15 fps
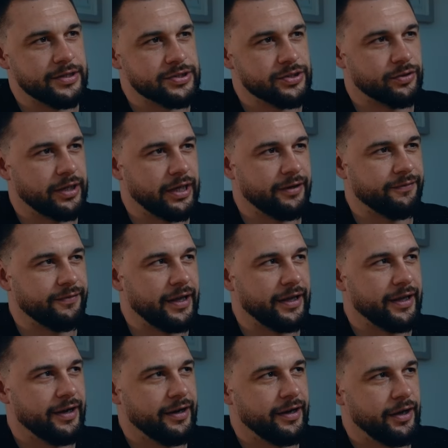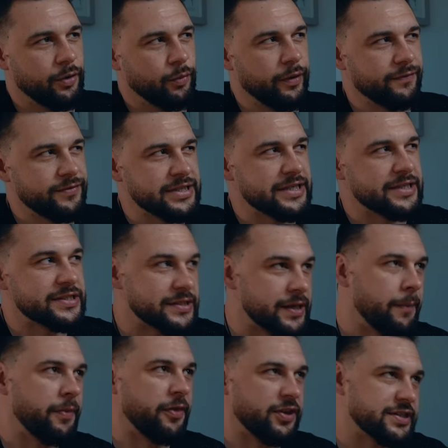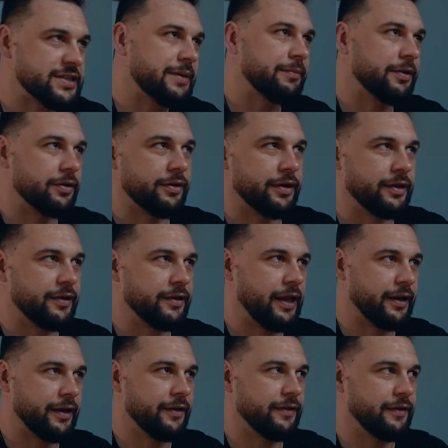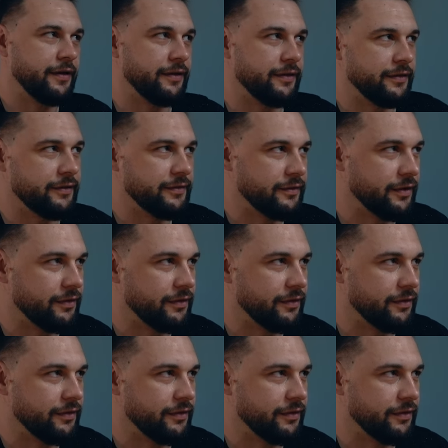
So kind of like we've seen something similar in like in in,